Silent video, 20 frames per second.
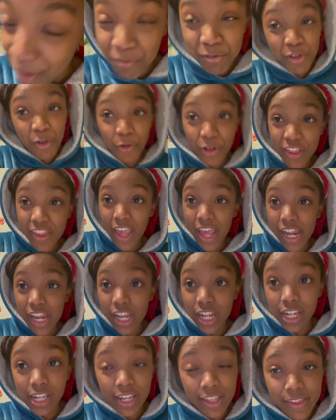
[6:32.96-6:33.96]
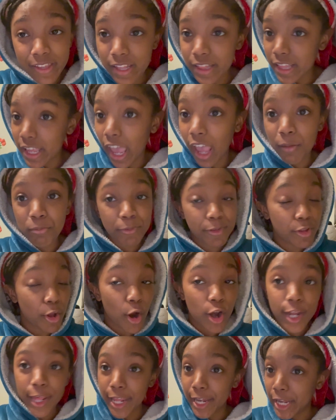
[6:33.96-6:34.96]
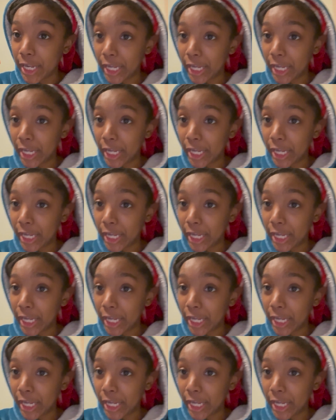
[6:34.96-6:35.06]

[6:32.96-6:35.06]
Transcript: so excited. Let's get the game started.